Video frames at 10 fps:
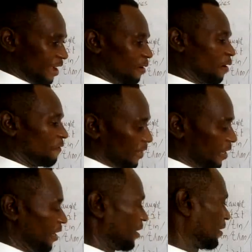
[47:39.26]
Over
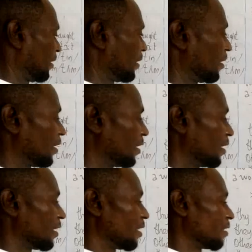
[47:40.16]
there.
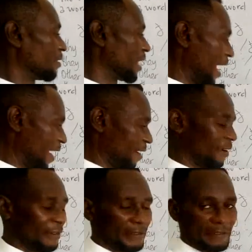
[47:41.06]

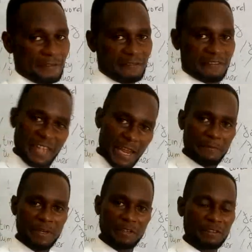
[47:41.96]
There. Dare
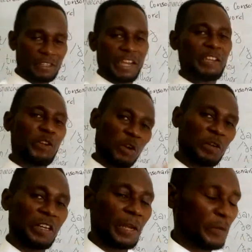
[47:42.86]
me. Are you gonna
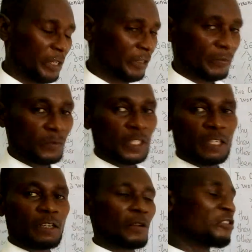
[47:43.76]
dare me?
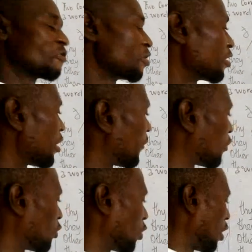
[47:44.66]
If
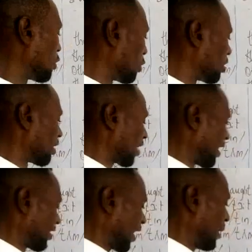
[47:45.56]
you don't do this
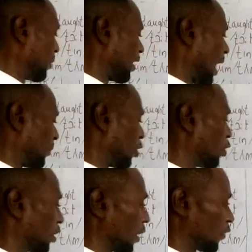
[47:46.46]
assignment that I'm
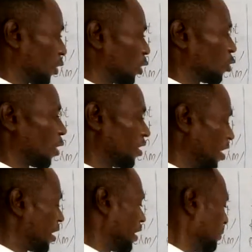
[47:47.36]
gonna give to you, you are
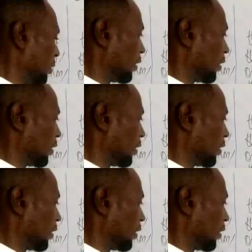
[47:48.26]
daring me.